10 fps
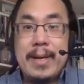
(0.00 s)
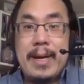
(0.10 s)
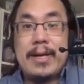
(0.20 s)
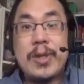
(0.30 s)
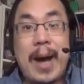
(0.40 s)

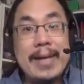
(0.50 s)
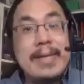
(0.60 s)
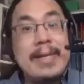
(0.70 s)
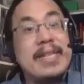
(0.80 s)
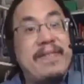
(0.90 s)
So I
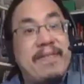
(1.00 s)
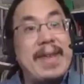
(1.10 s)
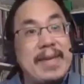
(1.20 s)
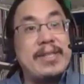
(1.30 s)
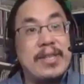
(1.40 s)
needed to
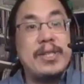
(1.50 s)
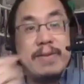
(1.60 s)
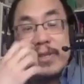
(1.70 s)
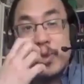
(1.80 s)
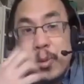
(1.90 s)
defend the
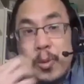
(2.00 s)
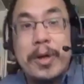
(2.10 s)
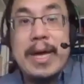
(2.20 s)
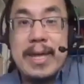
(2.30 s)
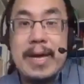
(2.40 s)
existence of this
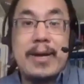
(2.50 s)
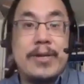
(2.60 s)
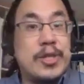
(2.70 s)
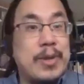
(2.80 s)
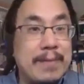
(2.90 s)
quirky thing
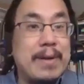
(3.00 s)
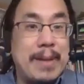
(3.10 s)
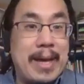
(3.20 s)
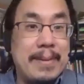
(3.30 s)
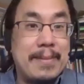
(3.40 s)
called striving
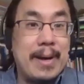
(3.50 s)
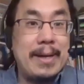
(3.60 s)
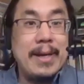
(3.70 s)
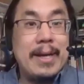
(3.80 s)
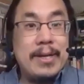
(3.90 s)
play,
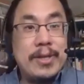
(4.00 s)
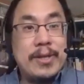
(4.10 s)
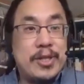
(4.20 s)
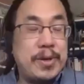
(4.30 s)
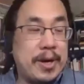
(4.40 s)
right? So
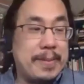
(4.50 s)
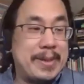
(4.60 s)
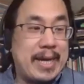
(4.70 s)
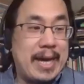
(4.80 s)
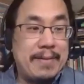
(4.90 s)
there are two
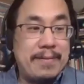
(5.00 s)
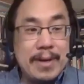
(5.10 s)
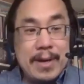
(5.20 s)
arguments I have.